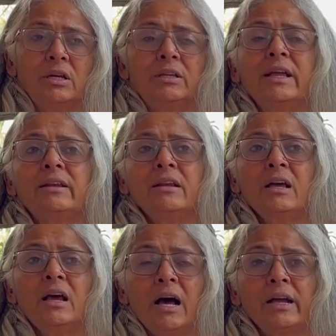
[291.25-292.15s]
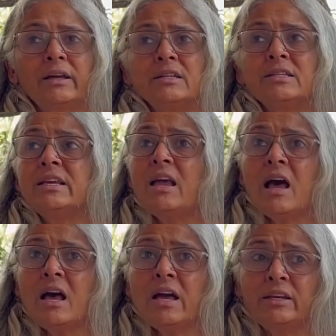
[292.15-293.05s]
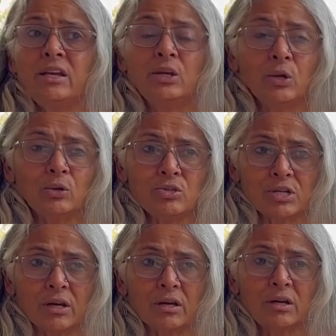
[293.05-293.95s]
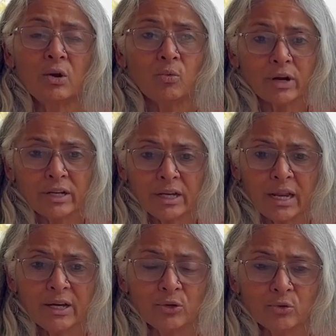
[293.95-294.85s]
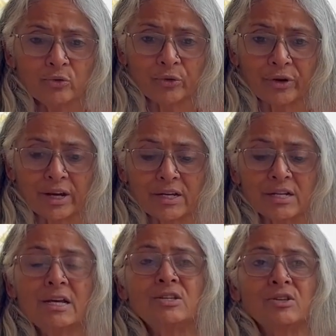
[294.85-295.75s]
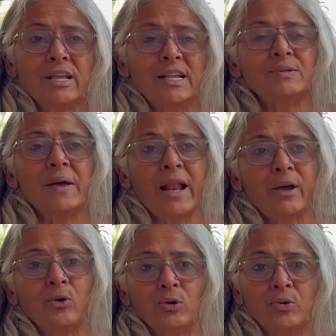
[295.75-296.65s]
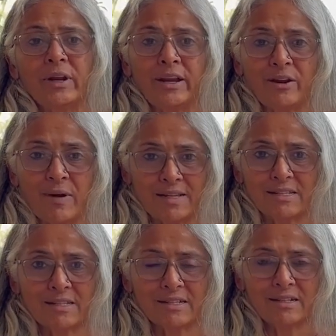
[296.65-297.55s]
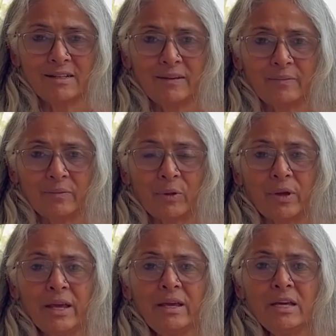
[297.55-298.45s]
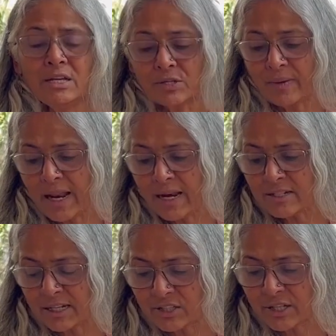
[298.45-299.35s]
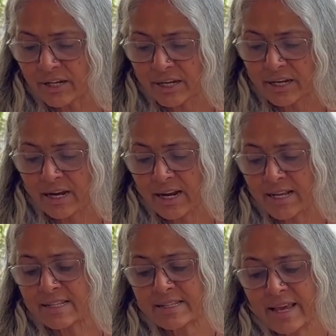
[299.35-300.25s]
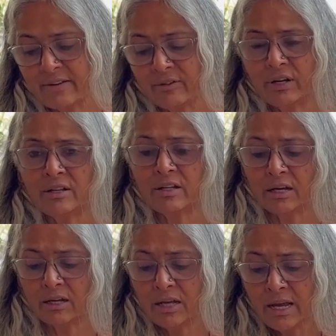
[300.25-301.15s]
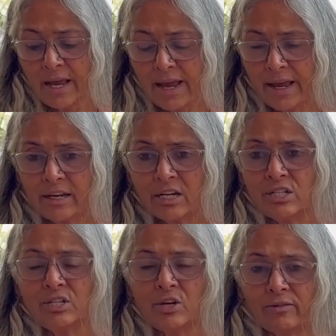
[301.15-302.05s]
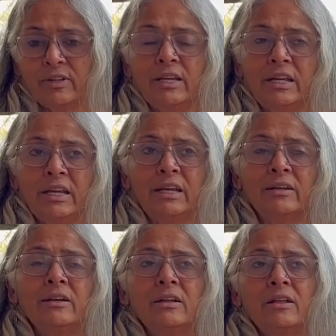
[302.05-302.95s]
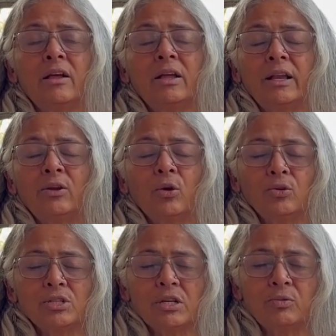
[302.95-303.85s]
Then I can say, yeah, I need closure. What can I do for it? So that's where I go to a request. Okay, so when I touch a need and I savor the energy of the need, that closure